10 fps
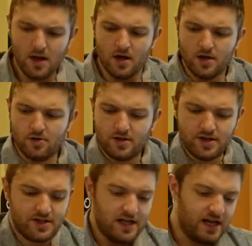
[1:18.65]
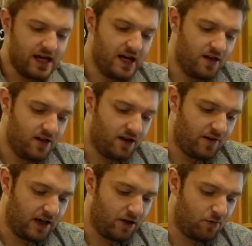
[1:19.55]
You can see here that if
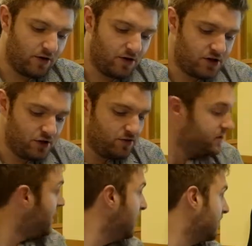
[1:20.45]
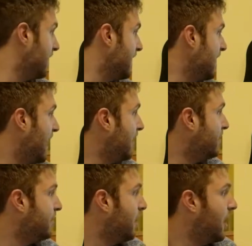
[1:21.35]
I click on one of the students, they
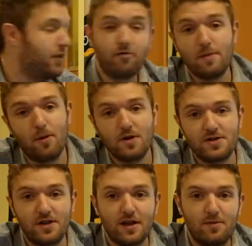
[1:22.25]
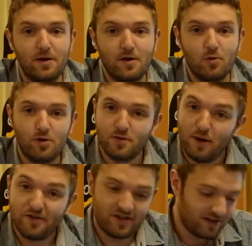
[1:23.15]
have 3 points that they can be awarded
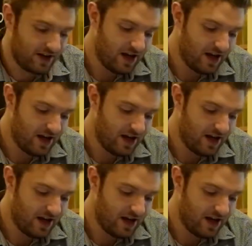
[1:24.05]
positively.